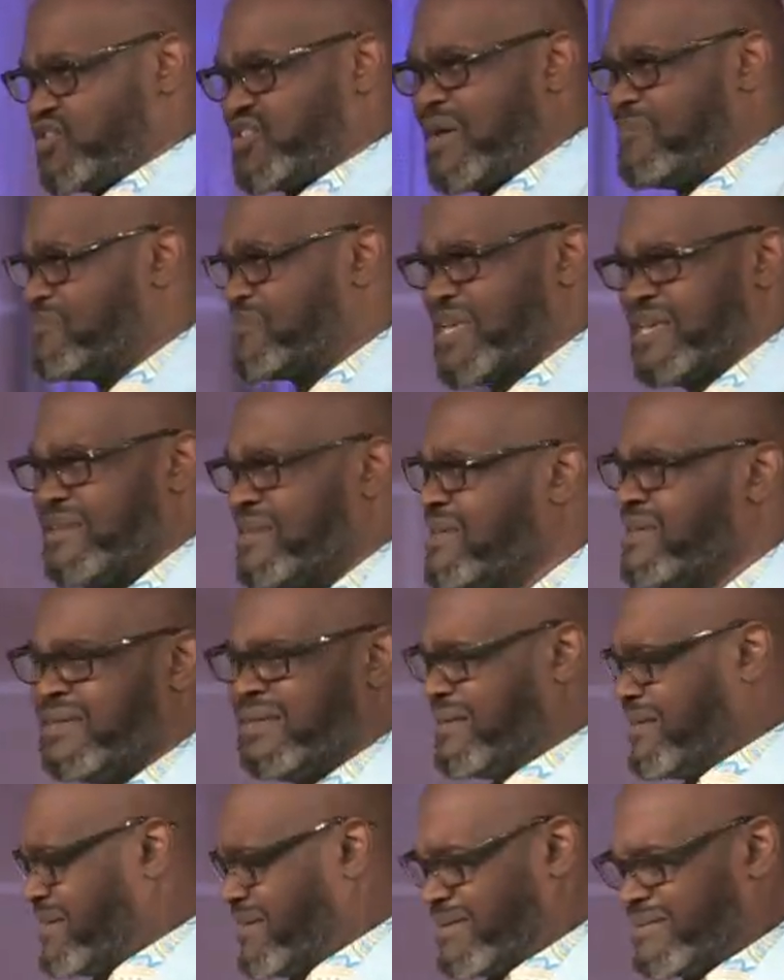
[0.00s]
something
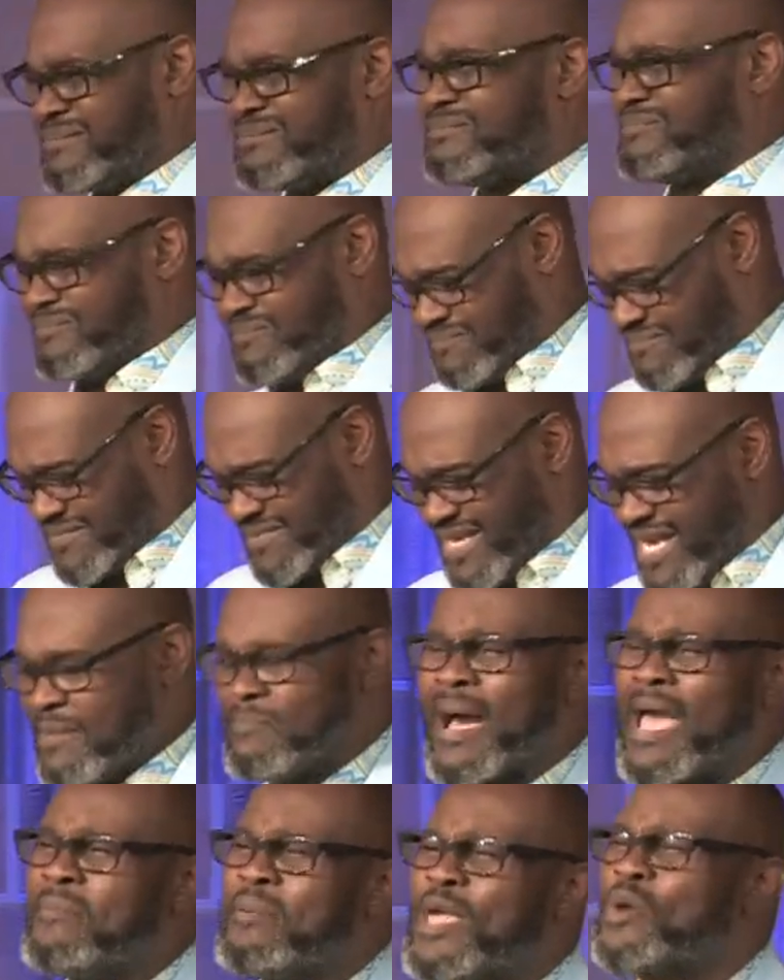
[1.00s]

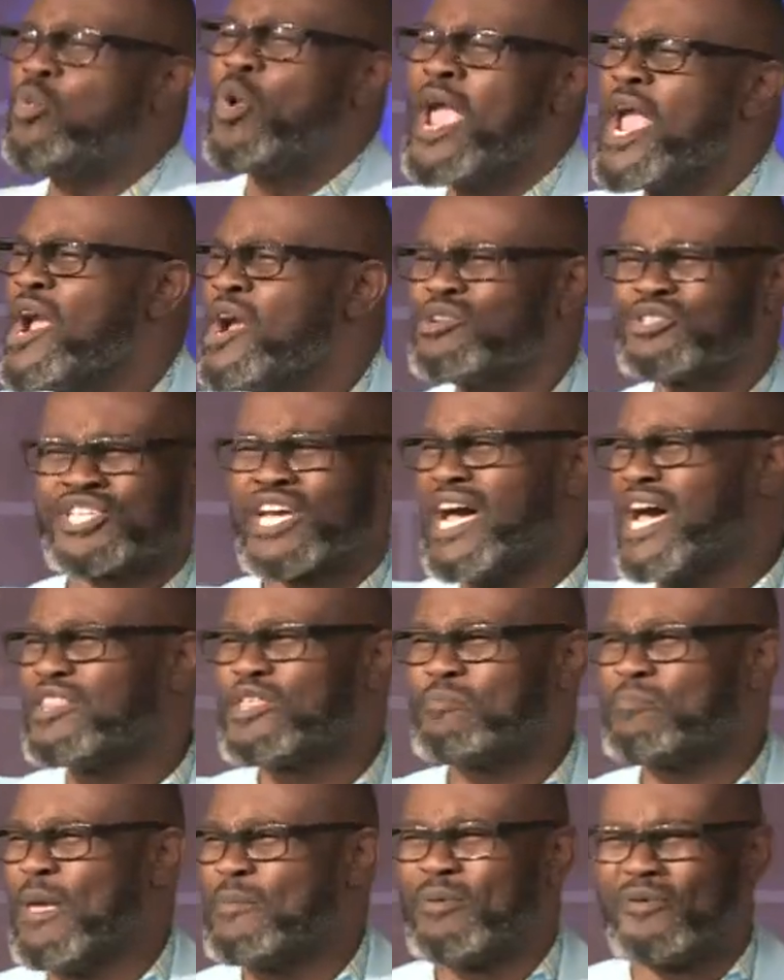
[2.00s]
It may be weird to
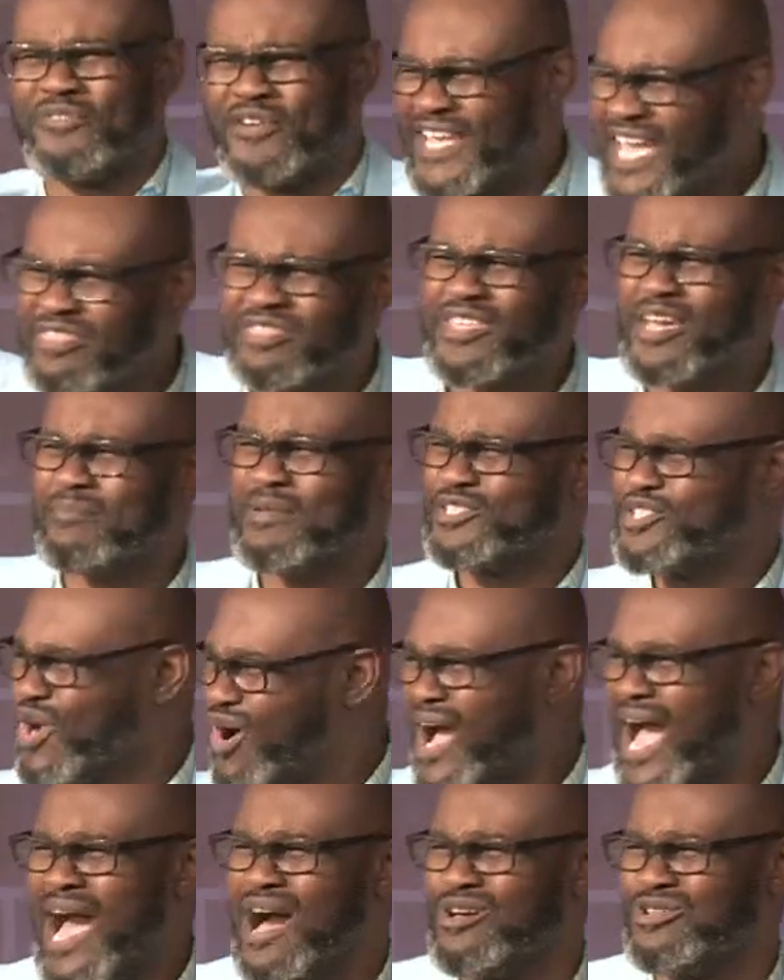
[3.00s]
other people. Forget them. It's
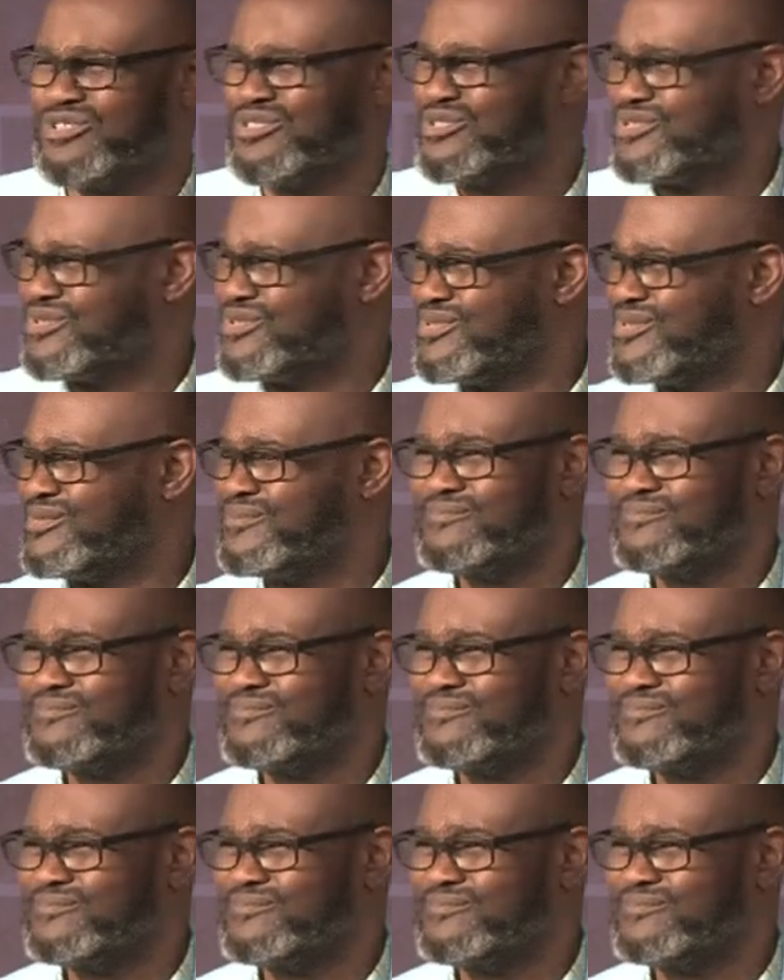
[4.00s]
your house.